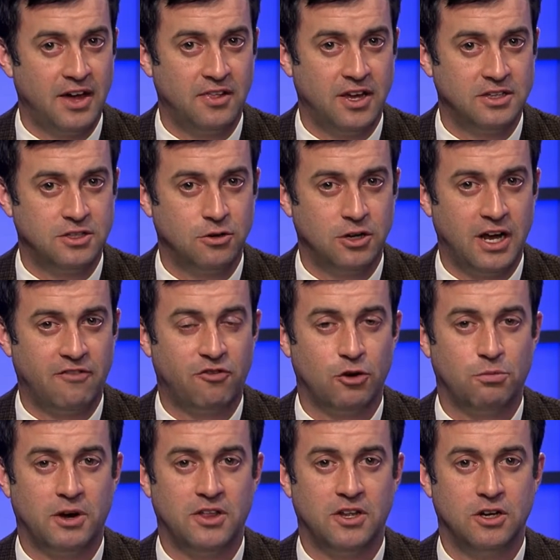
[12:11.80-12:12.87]
That led to an
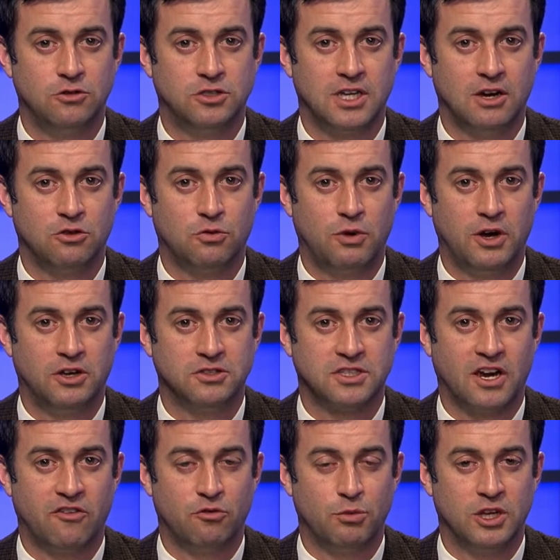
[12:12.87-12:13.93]
effort by the New South
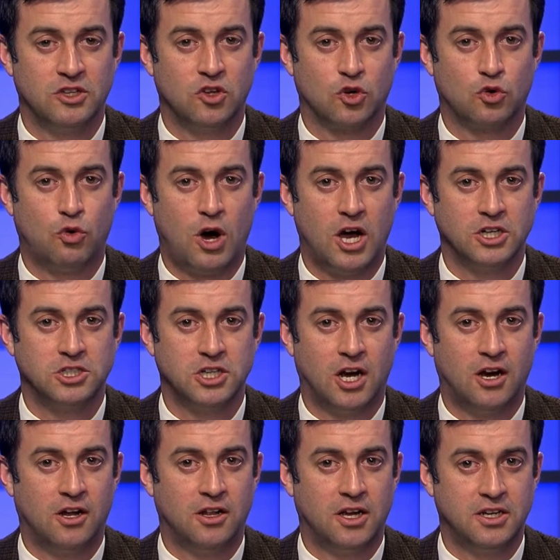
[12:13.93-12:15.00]
Wales government to quash
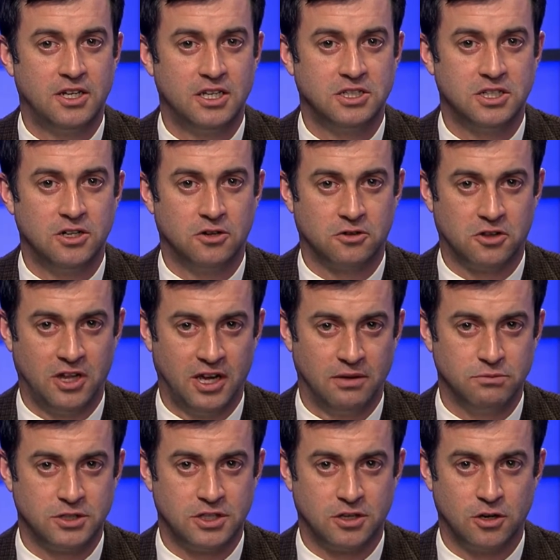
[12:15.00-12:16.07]
all additional
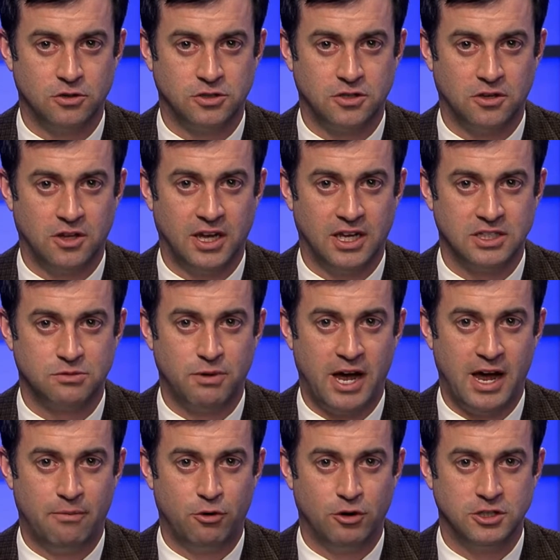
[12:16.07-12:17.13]
claims to coastal lands
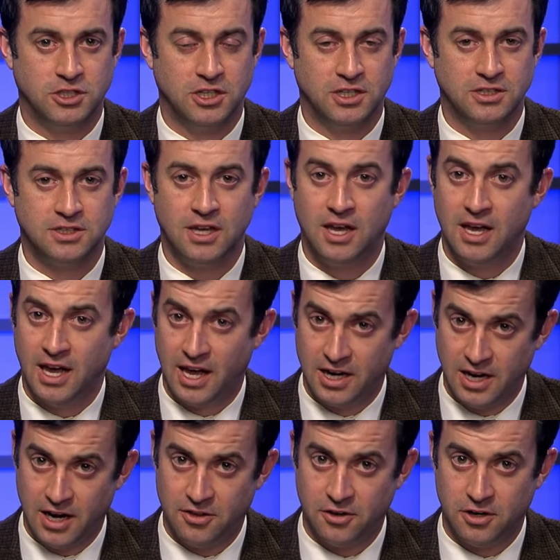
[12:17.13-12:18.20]
by Aborigines
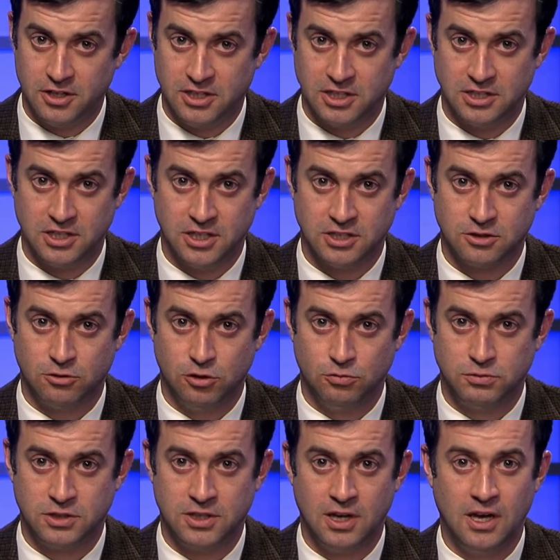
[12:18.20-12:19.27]
and other Indigenous
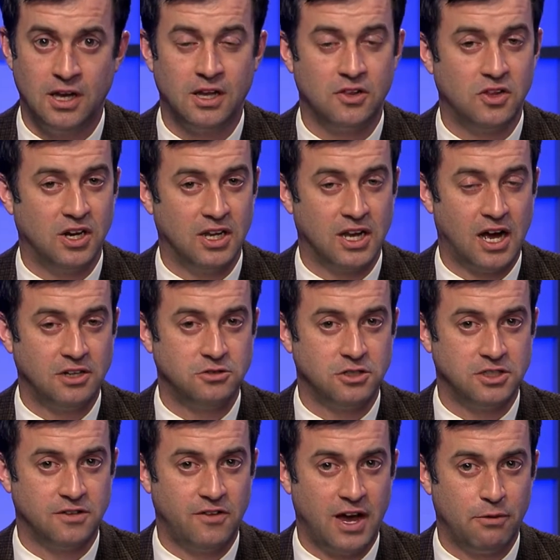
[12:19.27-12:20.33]
groups, leading
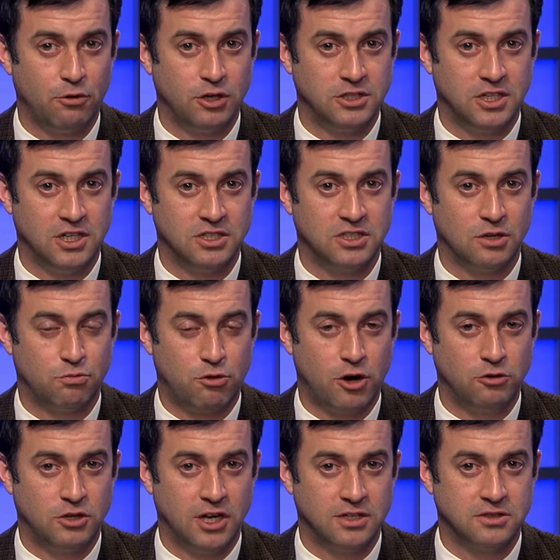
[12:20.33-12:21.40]
hundreds of Aborigines to
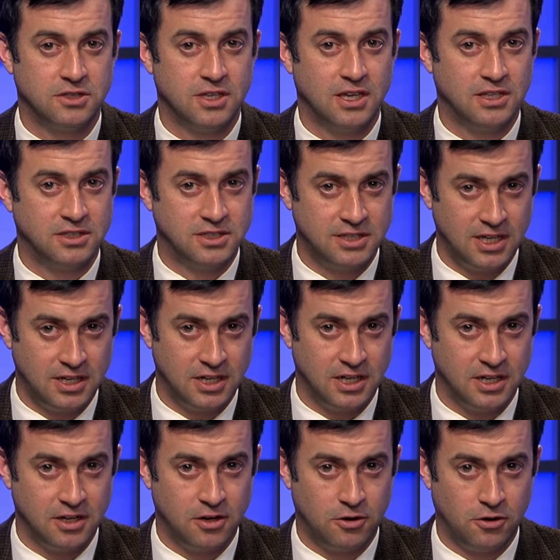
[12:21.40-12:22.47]
protest in
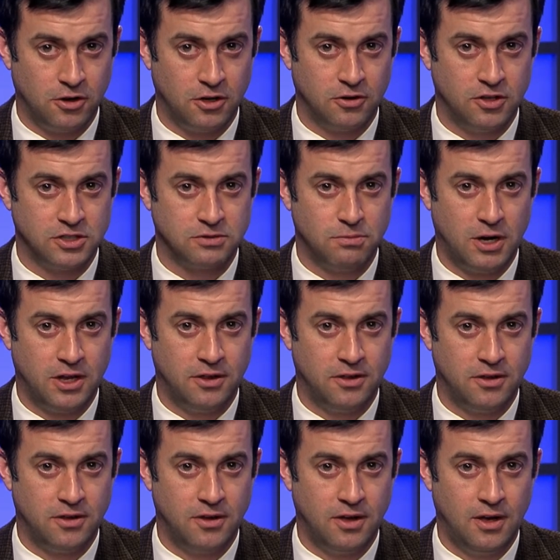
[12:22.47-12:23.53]
Sydney earlier this month
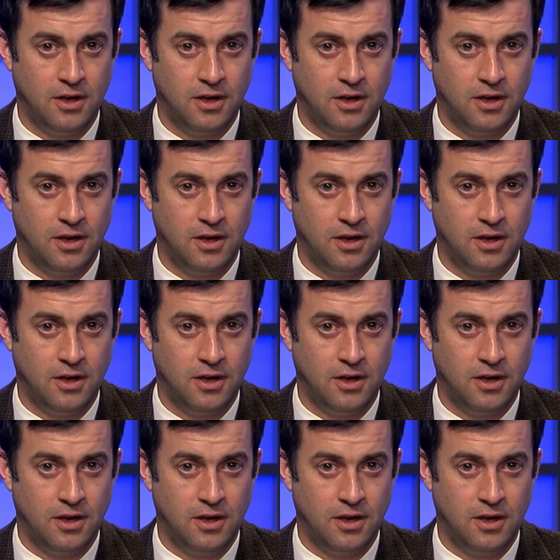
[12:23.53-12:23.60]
